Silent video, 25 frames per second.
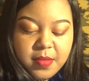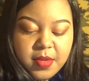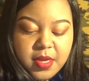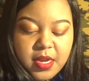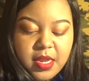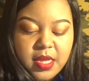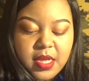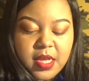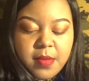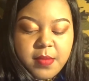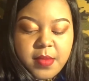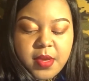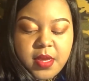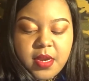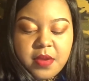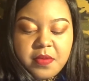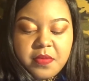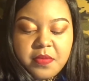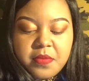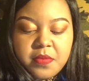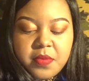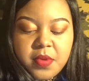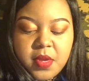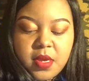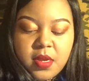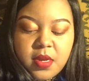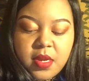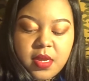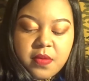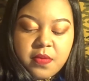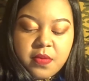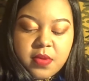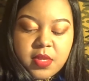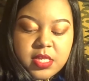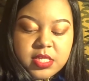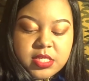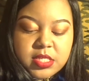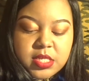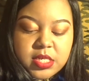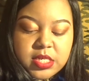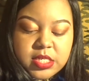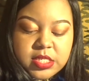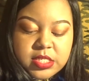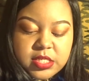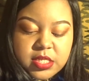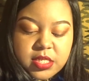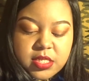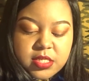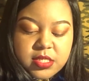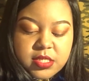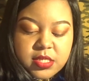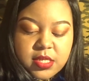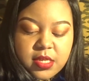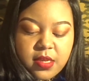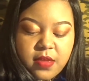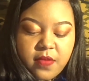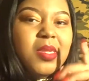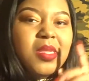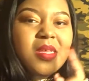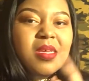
Yeah, they come out, they, they release on the 16th.